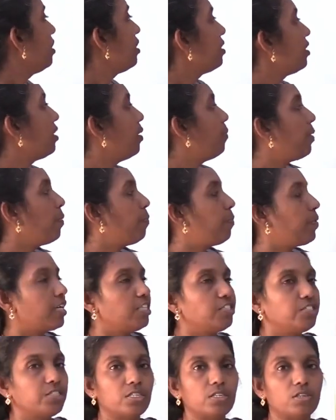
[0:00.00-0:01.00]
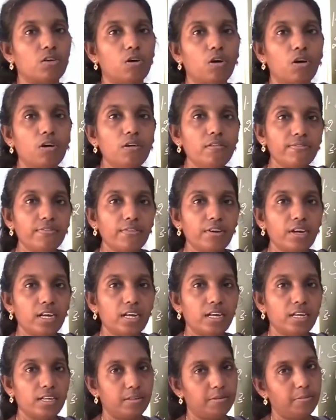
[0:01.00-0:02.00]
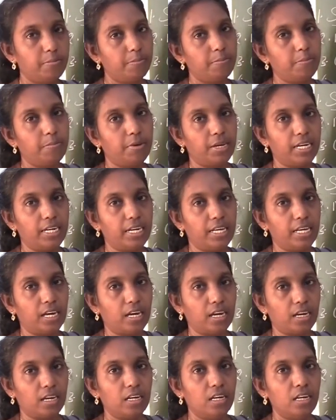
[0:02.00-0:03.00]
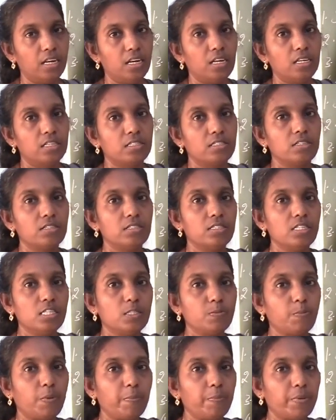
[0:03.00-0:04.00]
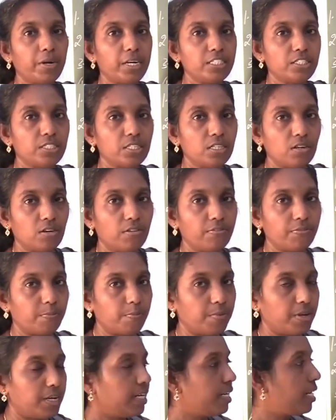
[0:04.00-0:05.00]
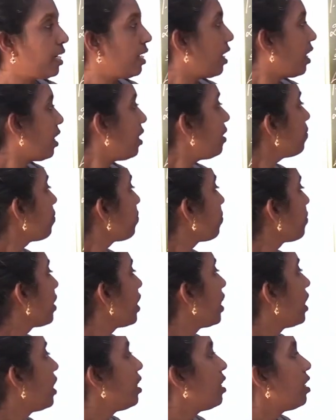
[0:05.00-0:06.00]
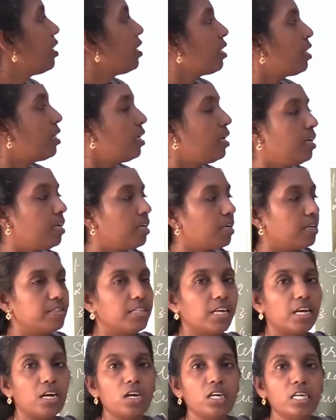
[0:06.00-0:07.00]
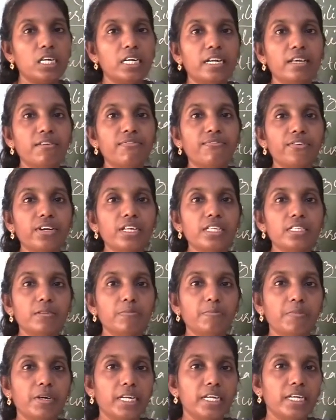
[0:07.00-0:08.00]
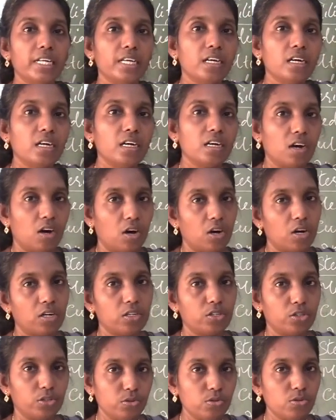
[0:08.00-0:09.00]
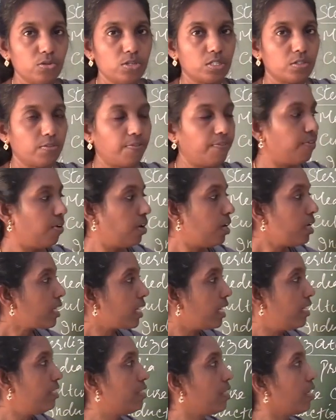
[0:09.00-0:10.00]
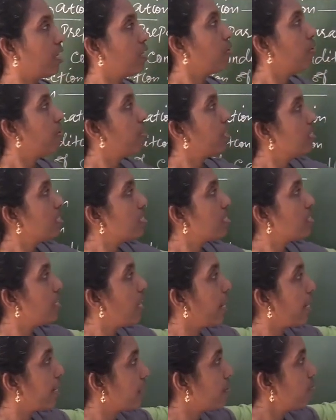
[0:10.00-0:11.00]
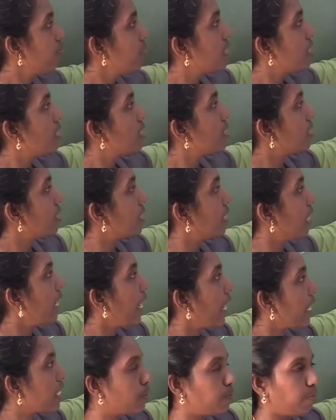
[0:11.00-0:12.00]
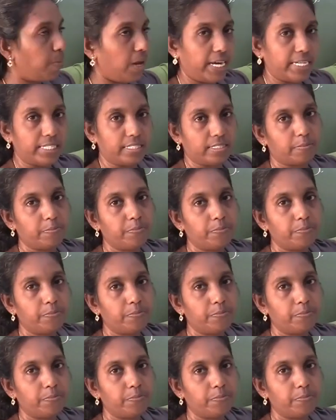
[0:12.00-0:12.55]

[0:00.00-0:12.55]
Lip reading: The preparation of media. So, this preparation of media, here there are different media are used for culturing. Look at this diagram. This is the explant.